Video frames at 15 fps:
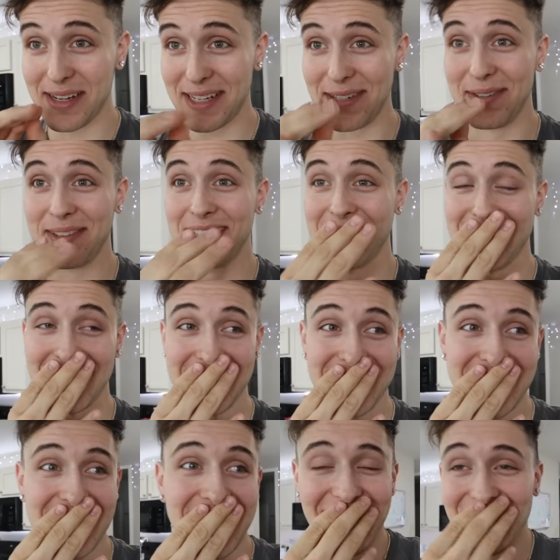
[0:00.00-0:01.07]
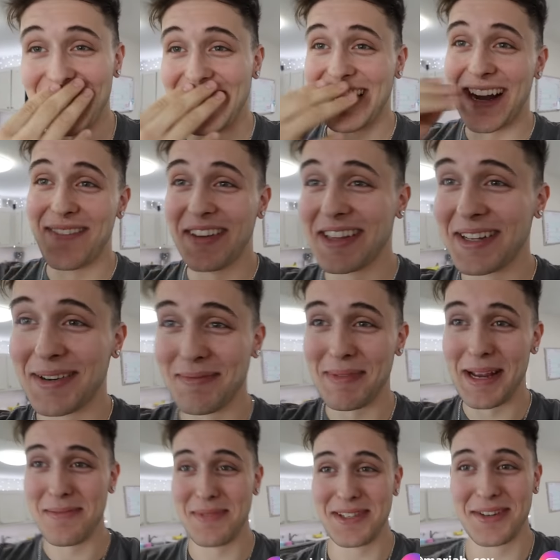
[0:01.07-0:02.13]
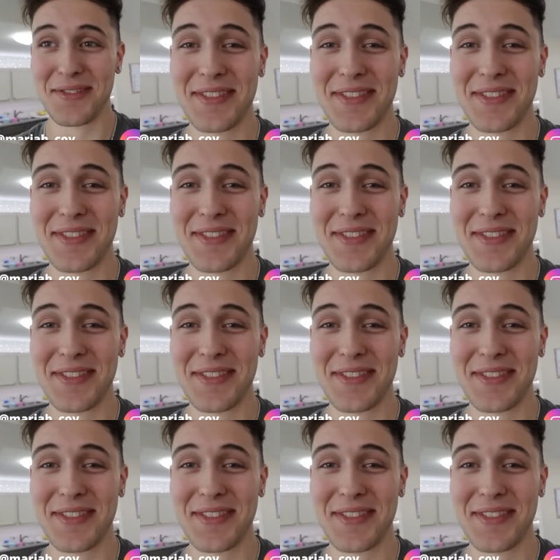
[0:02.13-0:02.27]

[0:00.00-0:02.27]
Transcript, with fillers: cute this is. Oh my god, my little baby's